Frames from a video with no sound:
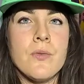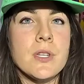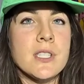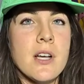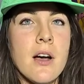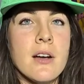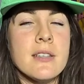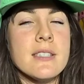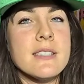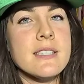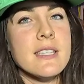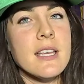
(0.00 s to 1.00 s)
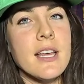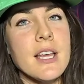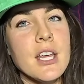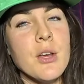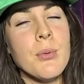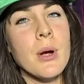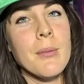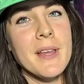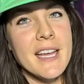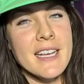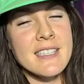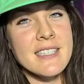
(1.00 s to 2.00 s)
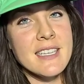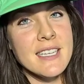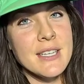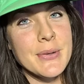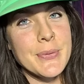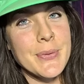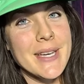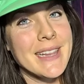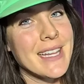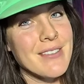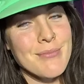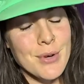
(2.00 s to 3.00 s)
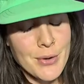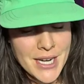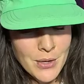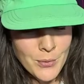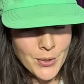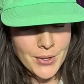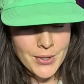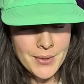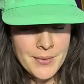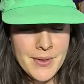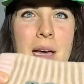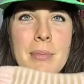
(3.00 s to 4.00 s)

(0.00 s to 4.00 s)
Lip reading: For socks, you probably guessed it, we love merino wool.